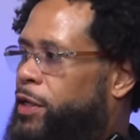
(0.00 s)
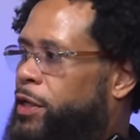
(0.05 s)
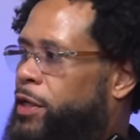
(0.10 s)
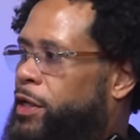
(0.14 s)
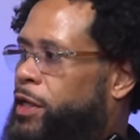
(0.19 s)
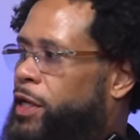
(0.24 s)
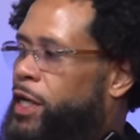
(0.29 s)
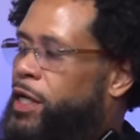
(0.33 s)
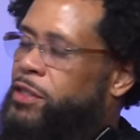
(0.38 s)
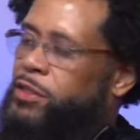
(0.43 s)

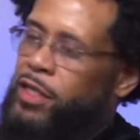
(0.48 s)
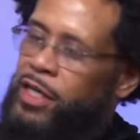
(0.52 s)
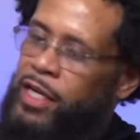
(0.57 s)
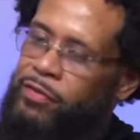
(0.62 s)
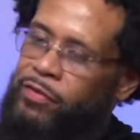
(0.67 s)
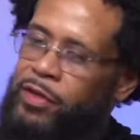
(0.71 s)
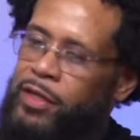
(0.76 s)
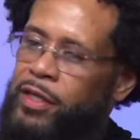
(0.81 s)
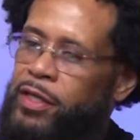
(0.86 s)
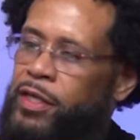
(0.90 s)
He's
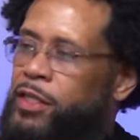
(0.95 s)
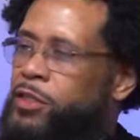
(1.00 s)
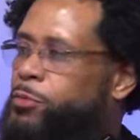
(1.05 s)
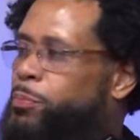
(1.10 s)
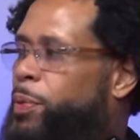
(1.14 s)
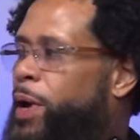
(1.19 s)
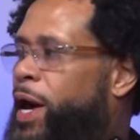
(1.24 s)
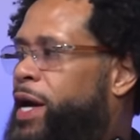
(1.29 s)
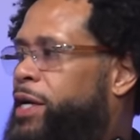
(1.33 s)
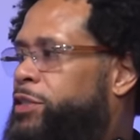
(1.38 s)
living in his
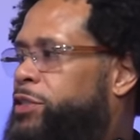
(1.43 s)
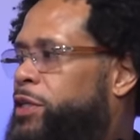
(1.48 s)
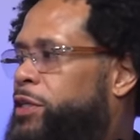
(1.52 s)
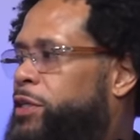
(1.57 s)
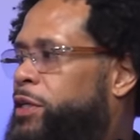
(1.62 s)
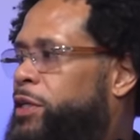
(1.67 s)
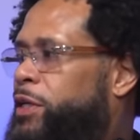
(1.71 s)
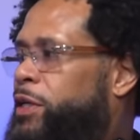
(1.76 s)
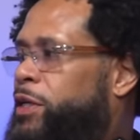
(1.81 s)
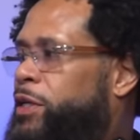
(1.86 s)
passion,
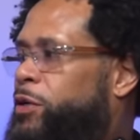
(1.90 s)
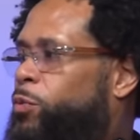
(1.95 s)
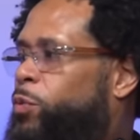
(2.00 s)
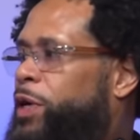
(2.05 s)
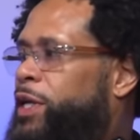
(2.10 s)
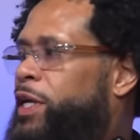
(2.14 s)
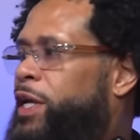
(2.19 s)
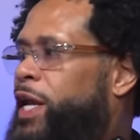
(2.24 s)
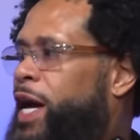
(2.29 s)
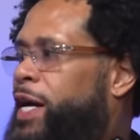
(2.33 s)
what
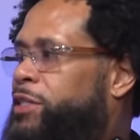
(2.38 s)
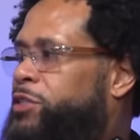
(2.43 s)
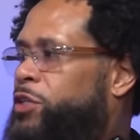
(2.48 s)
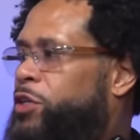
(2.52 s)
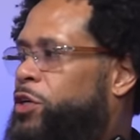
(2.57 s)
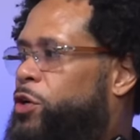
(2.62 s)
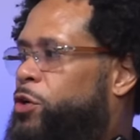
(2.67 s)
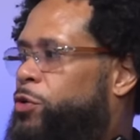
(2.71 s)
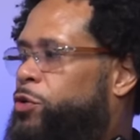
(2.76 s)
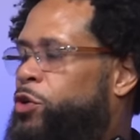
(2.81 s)
he likes to
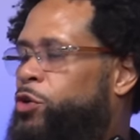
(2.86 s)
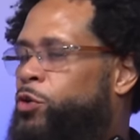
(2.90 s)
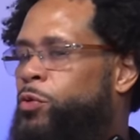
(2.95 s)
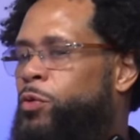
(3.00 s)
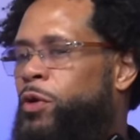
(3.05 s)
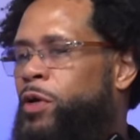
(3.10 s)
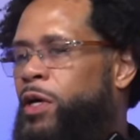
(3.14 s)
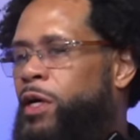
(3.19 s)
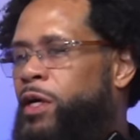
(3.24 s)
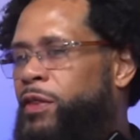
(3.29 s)
go do.
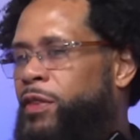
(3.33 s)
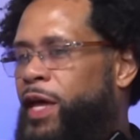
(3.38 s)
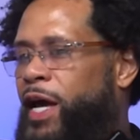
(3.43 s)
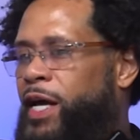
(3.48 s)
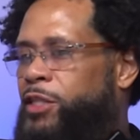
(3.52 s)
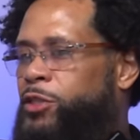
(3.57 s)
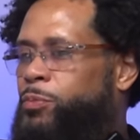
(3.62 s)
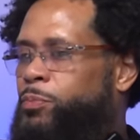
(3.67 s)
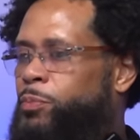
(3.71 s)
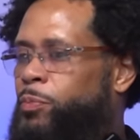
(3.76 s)

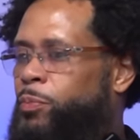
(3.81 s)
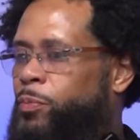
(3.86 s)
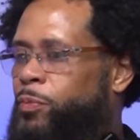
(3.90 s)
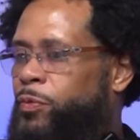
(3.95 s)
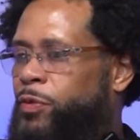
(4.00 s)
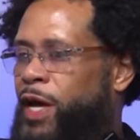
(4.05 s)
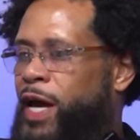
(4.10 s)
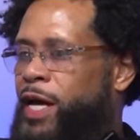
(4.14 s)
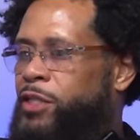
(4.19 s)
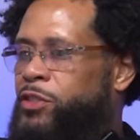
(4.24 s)
That's
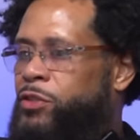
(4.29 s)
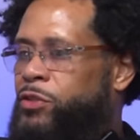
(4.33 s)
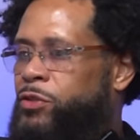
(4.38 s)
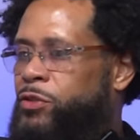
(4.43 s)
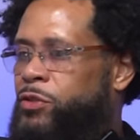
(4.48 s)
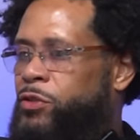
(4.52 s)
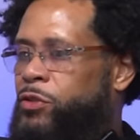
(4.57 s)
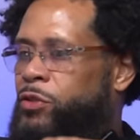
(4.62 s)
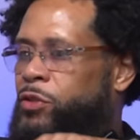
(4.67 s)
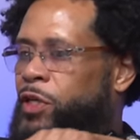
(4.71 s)
that's
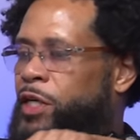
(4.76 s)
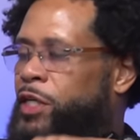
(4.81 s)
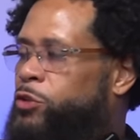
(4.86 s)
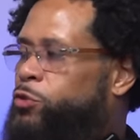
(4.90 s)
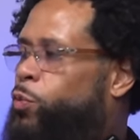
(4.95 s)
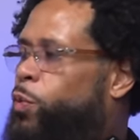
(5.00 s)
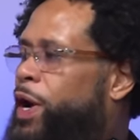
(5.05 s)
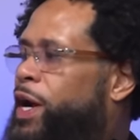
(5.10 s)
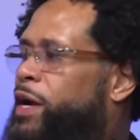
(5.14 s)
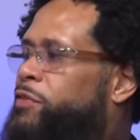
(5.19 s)
his
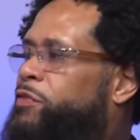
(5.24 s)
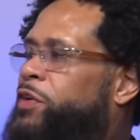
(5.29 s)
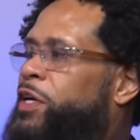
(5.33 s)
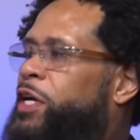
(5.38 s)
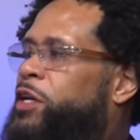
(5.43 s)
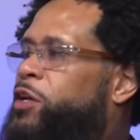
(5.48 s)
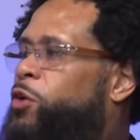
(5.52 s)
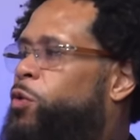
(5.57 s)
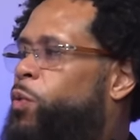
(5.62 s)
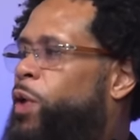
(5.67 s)
way of
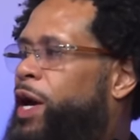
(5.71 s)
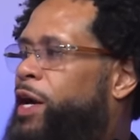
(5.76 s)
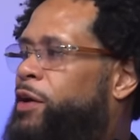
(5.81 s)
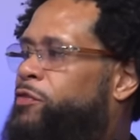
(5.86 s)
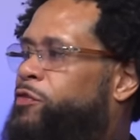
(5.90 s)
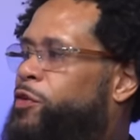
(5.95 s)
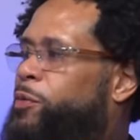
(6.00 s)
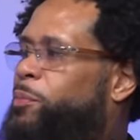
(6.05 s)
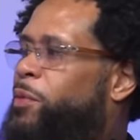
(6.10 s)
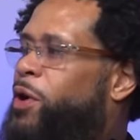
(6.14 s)
getting away
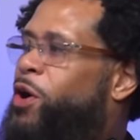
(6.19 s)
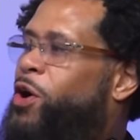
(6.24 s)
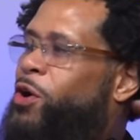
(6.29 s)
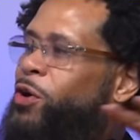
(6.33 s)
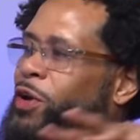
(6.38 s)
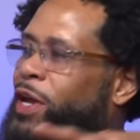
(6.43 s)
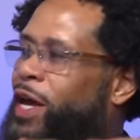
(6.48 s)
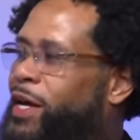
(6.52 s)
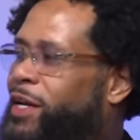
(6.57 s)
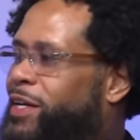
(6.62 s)
from all
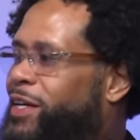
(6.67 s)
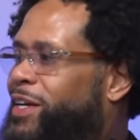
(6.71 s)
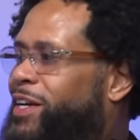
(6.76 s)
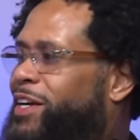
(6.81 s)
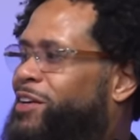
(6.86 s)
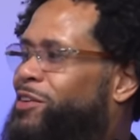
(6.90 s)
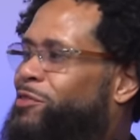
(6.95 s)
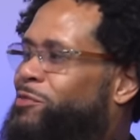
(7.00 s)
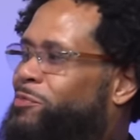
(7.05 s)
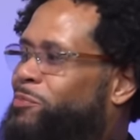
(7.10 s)
that
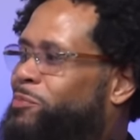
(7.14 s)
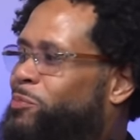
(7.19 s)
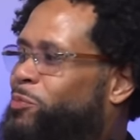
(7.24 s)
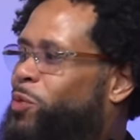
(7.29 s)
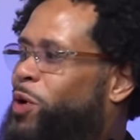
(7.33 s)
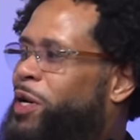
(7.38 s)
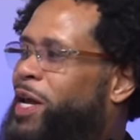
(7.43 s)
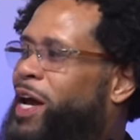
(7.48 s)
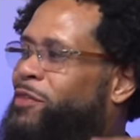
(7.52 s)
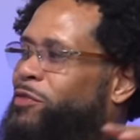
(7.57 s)

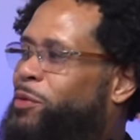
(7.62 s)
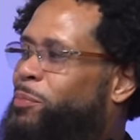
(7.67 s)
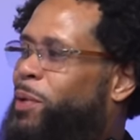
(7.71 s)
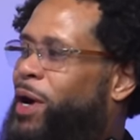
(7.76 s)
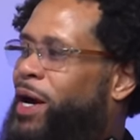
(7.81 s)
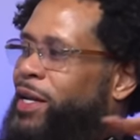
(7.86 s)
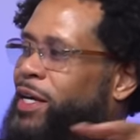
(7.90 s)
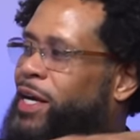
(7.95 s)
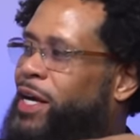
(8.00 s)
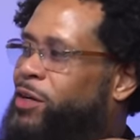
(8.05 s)
what
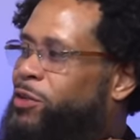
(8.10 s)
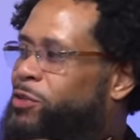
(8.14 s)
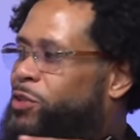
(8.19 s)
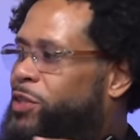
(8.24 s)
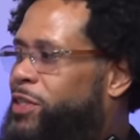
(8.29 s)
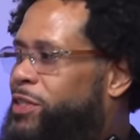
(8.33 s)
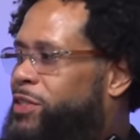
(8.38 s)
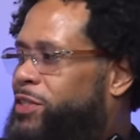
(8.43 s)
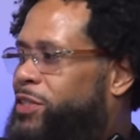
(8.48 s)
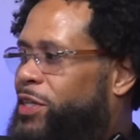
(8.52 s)
everybody else
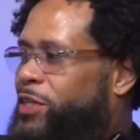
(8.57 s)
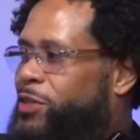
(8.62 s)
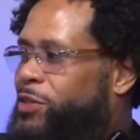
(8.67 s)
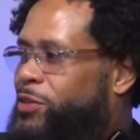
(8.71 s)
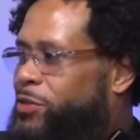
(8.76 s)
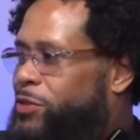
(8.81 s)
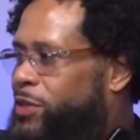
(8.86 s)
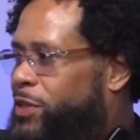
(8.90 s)
considers,